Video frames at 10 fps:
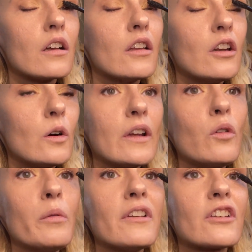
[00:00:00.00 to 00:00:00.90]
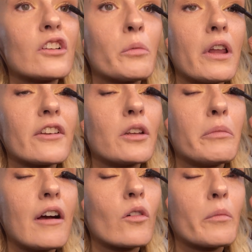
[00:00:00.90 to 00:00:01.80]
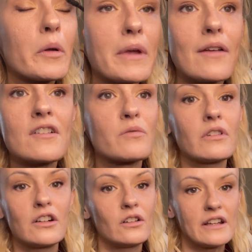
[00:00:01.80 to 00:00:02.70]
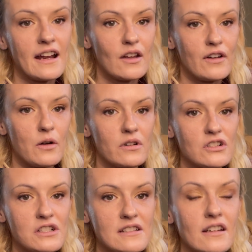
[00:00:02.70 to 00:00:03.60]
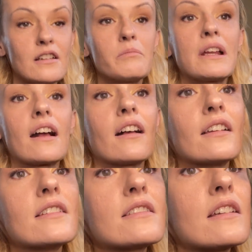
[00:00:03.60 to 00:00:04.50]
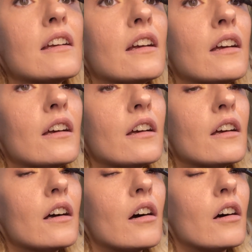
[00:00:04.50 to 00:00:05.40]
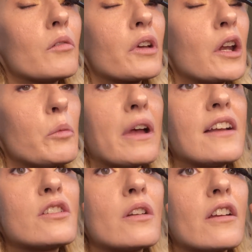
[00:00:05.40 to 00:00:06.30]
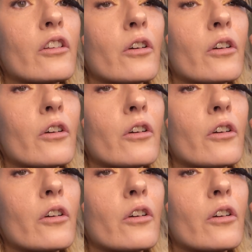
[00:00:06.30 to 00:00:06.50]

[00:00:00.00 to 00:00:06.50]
You know, it would have been such a blessing back when my babies were little, like if I would have just did it because getting paid 2 days